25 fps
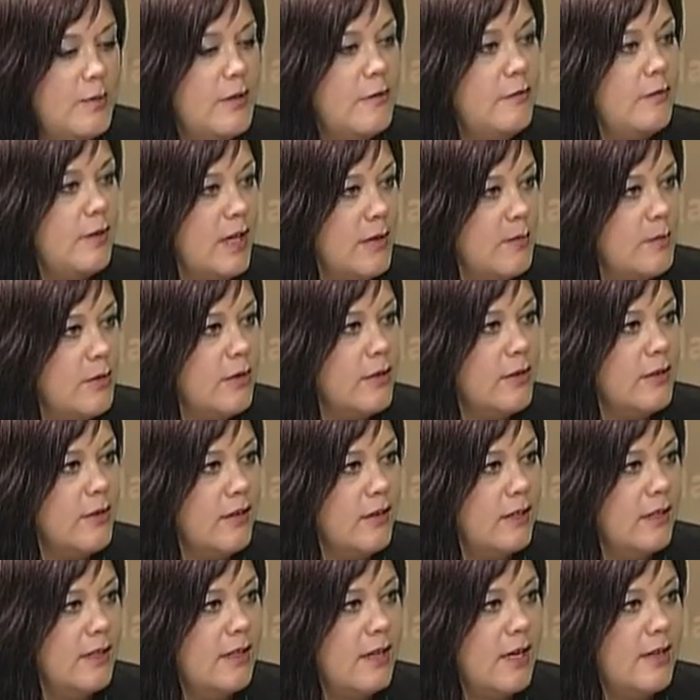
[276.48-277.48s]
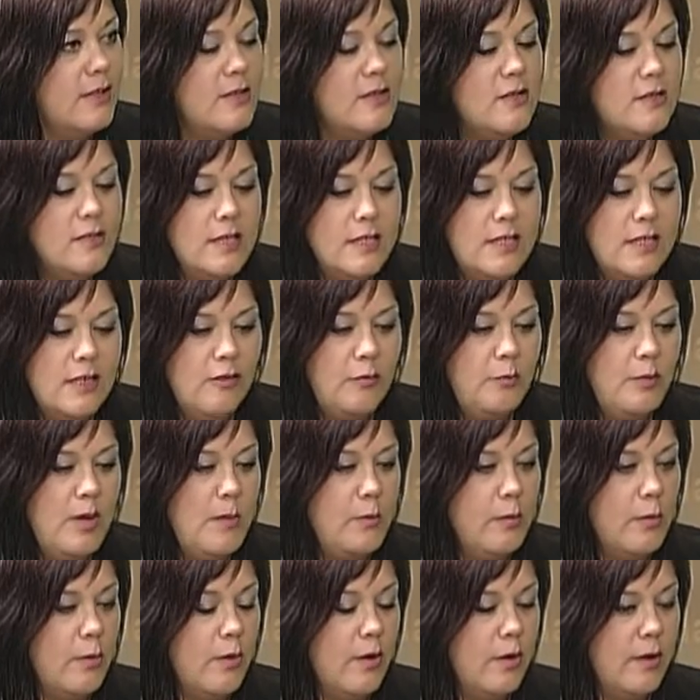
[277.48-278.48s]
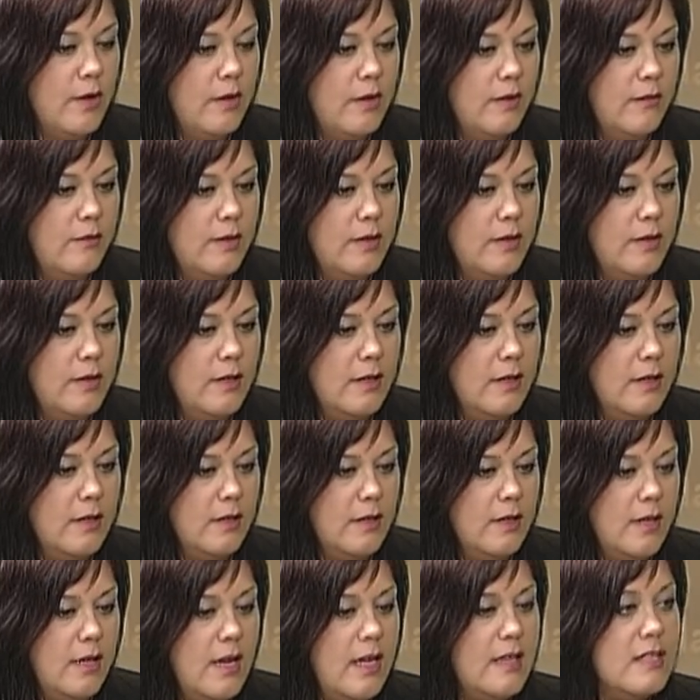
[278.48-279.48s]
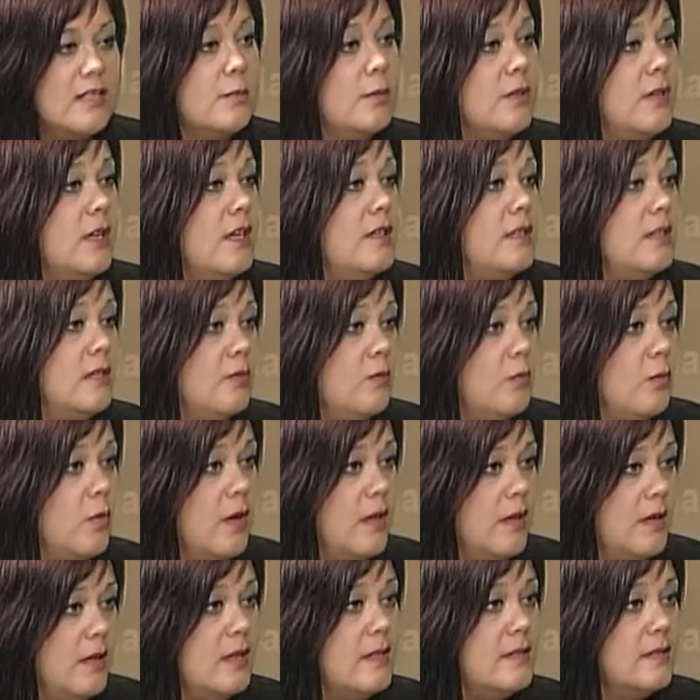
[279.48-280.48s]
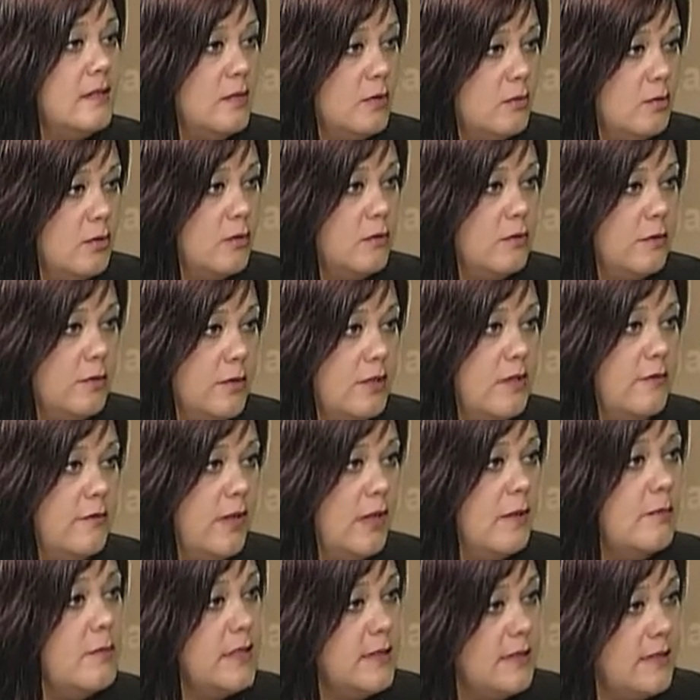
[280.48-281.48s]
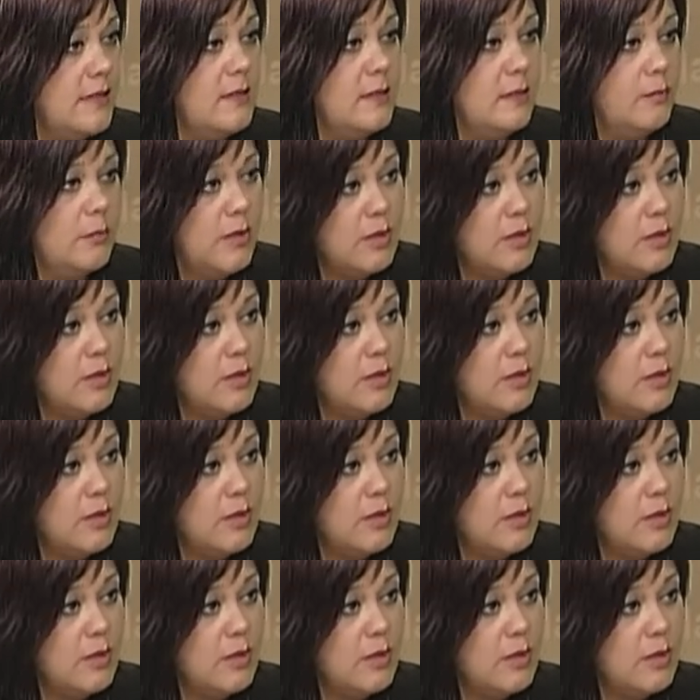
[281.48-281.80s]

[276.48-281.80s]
of Labor, I usually give people kind of an explanation of what is the workforce development system,